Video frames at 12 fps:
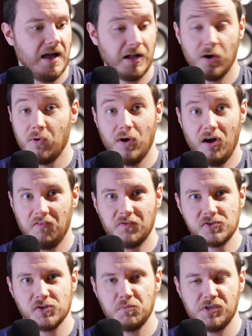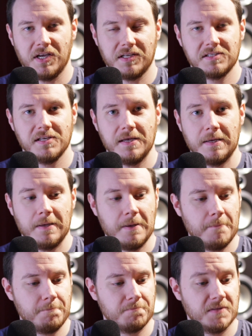I go off the subject
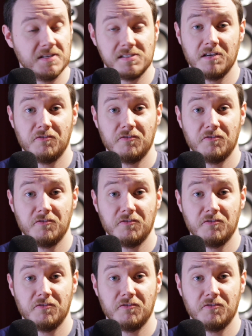is the